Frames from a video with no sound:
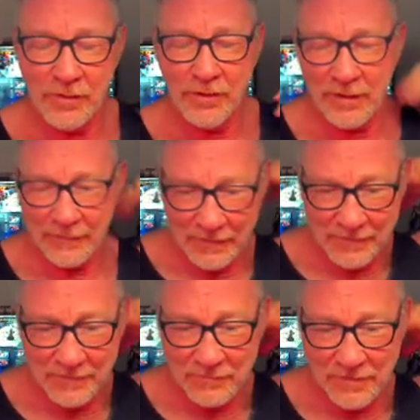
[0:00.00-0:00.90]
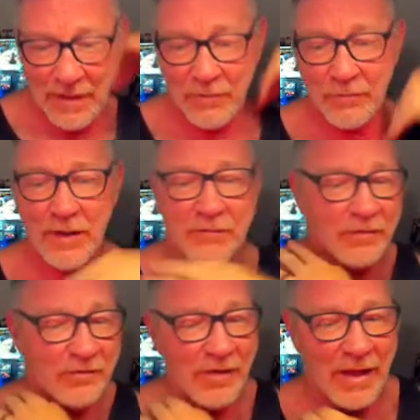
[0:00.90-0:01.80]
and then down around the
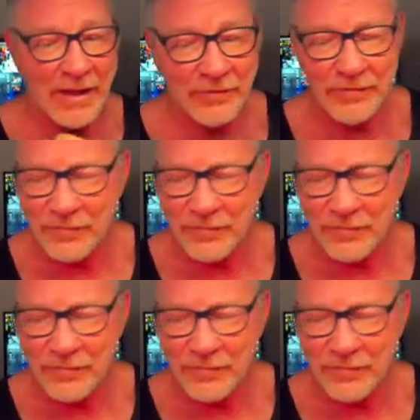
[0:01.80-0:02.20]
sides.